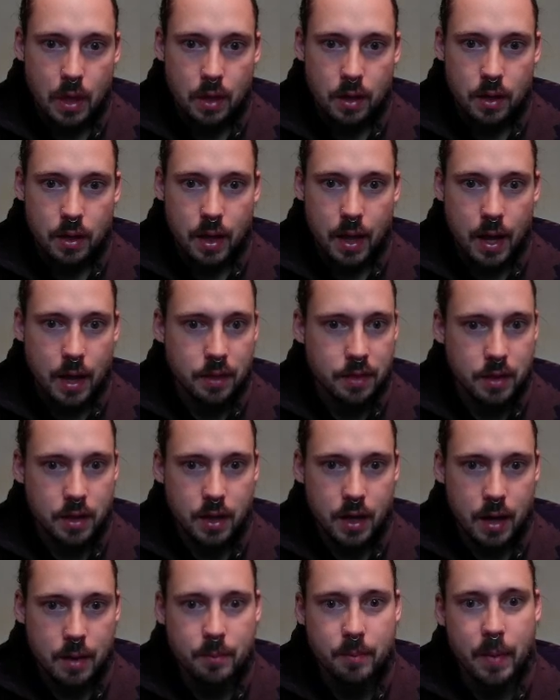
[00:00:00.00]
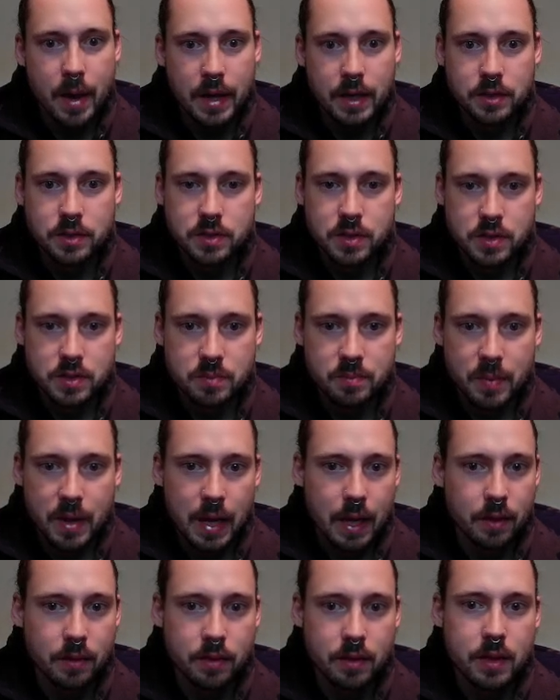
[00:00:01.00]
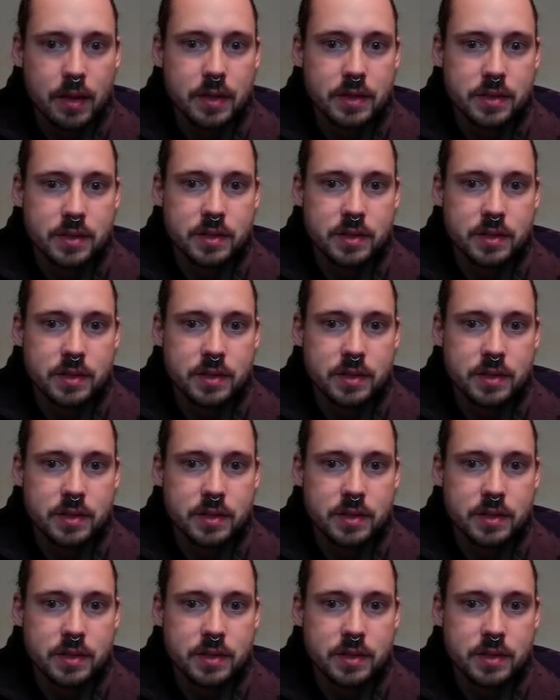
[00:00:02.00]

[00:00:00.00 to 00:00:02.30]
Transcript: Yeah, I think I might just make this